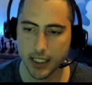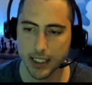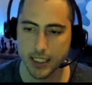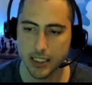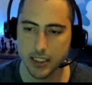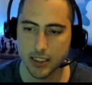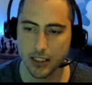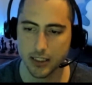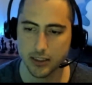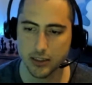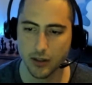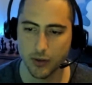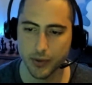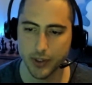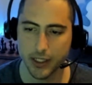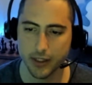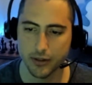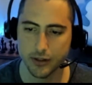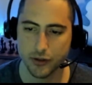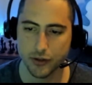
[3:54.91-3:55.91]
he does go
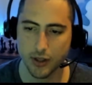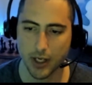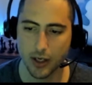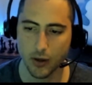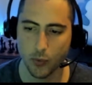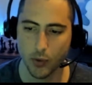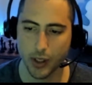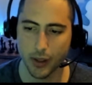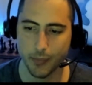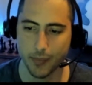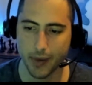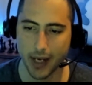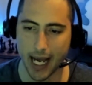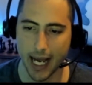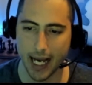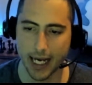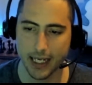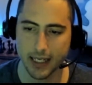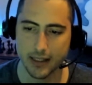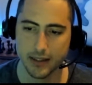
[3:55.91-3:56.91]
here and try to win it
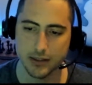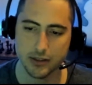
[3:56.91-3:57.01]
back.